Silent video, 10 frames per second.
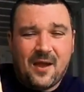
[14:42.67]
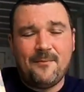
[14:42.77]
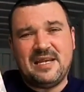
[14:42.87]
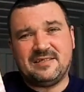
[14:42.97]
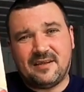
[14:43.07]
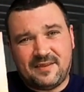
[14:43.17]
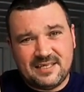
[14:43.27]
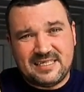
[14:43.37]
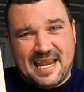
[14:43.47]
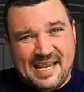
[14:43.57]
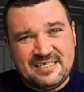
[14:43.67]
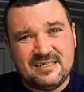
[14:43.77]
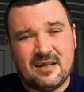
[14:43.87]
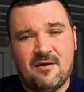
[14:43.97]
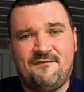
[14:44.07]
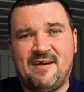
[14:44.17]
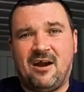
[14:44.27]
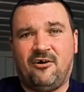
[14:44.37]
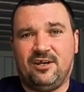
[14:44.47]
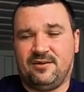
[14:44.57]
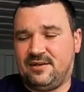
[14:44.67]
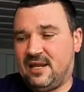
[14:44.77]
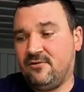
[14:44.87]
That means that this isn't a variant.